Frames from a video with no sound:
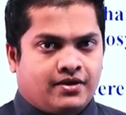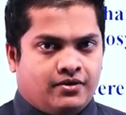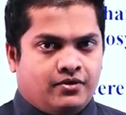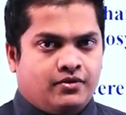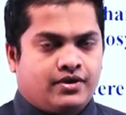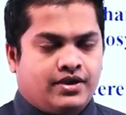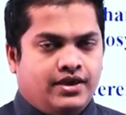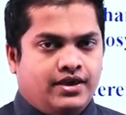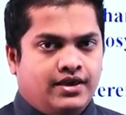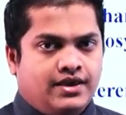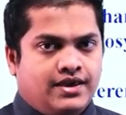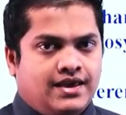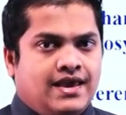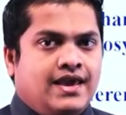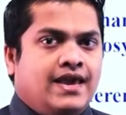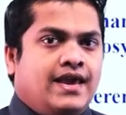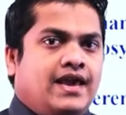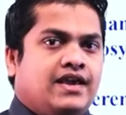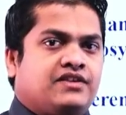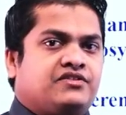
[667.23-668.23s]
Okay,
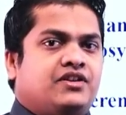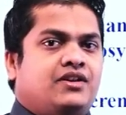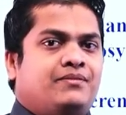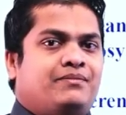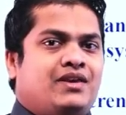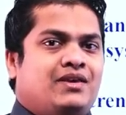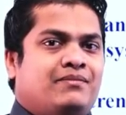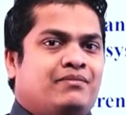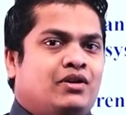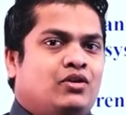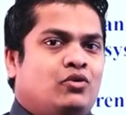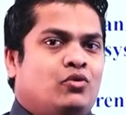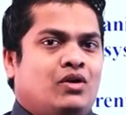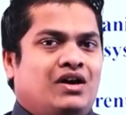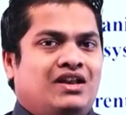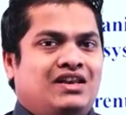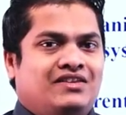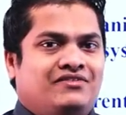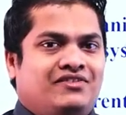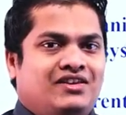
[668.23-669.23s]
actually people who
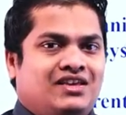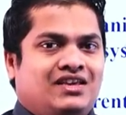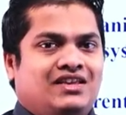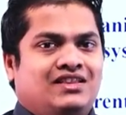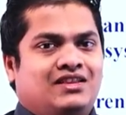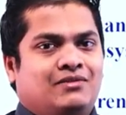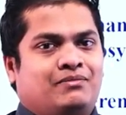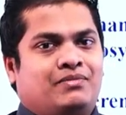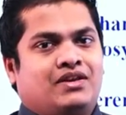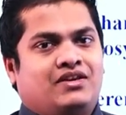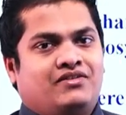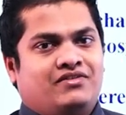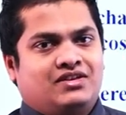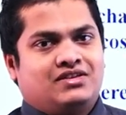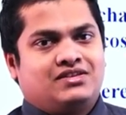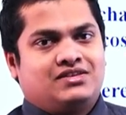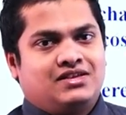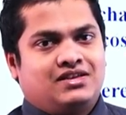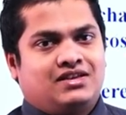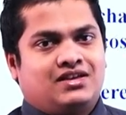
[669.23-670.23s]
are living in the
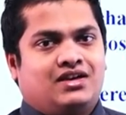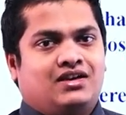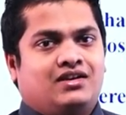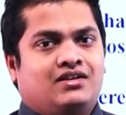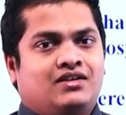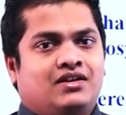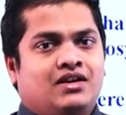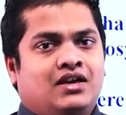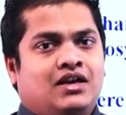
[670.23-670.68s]
previous era,